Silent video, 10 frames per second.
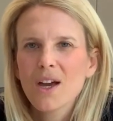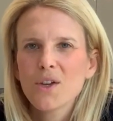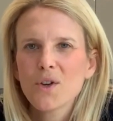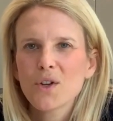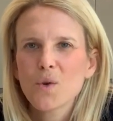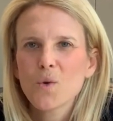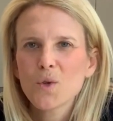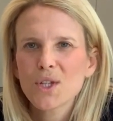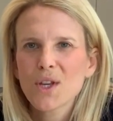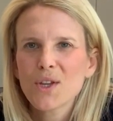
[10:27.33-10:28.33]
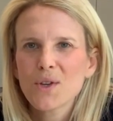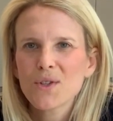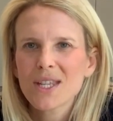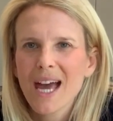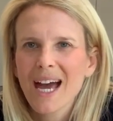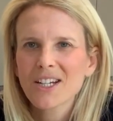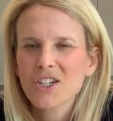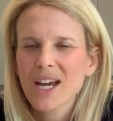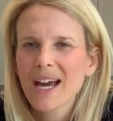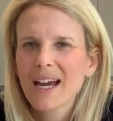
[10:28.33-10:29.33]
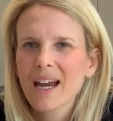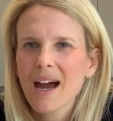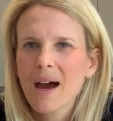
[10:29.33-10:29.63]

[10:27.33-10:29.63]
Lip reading: You can also use the hashtag